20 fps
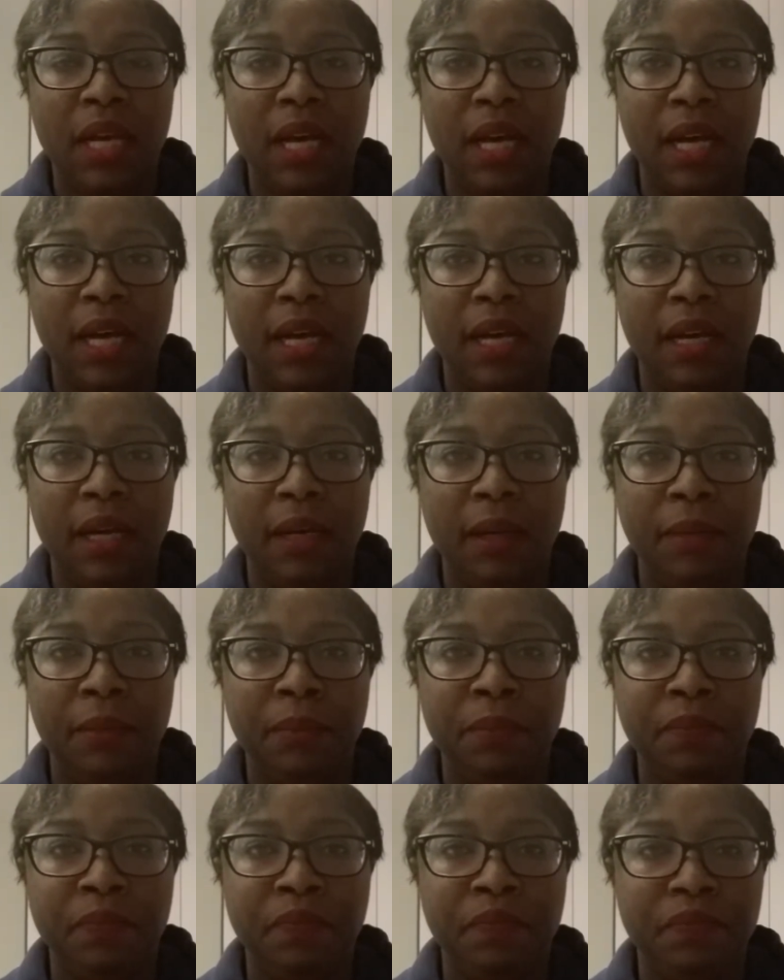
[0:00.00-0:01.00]

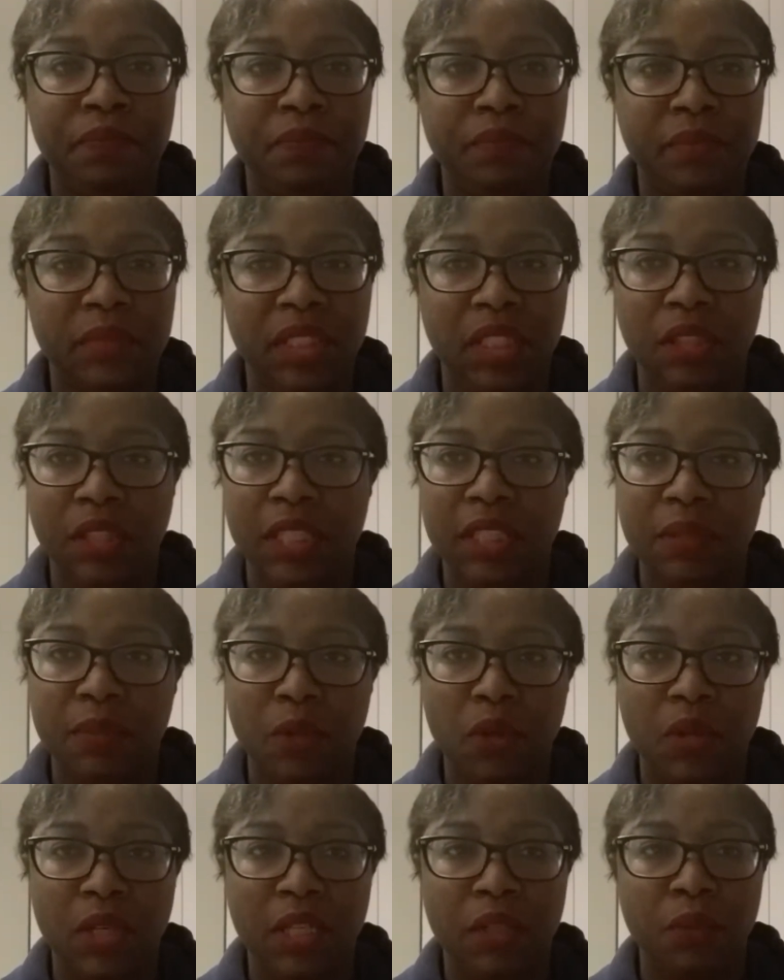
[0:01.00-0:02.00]
Um, you know, they
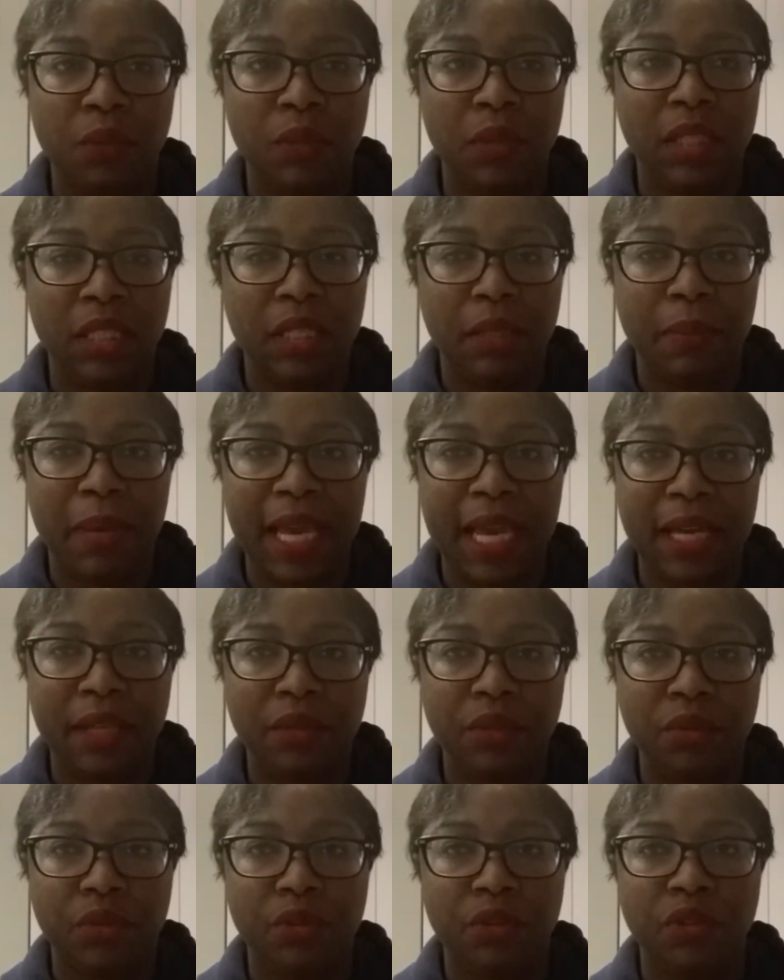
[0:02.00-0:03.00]
smoking in the
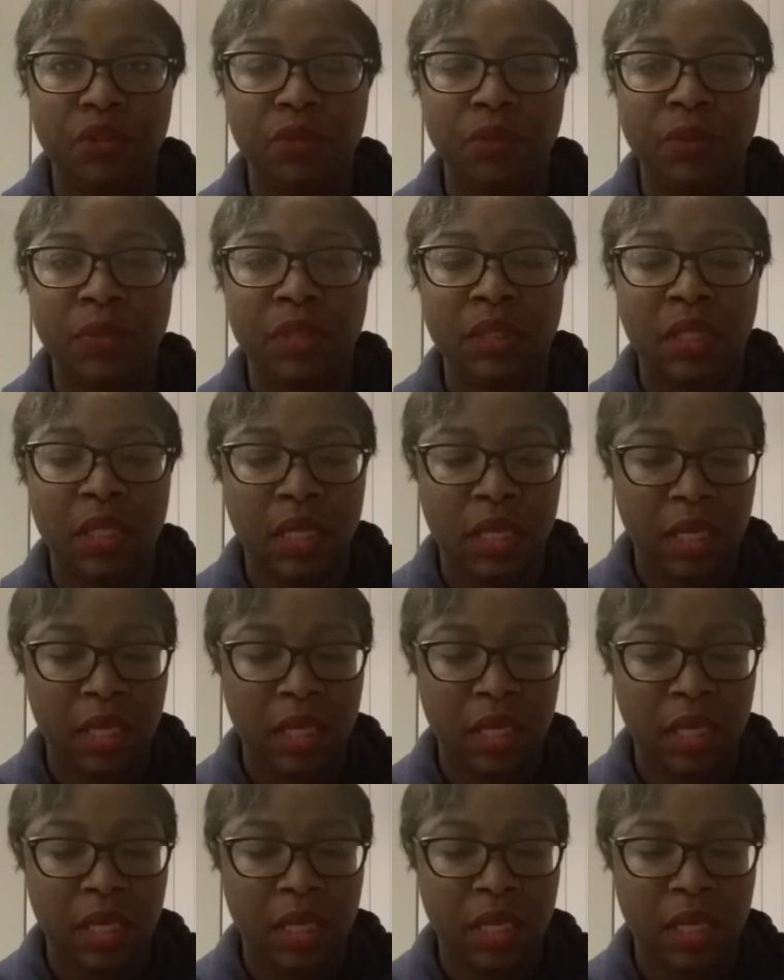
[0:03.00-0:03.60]
bathrooms.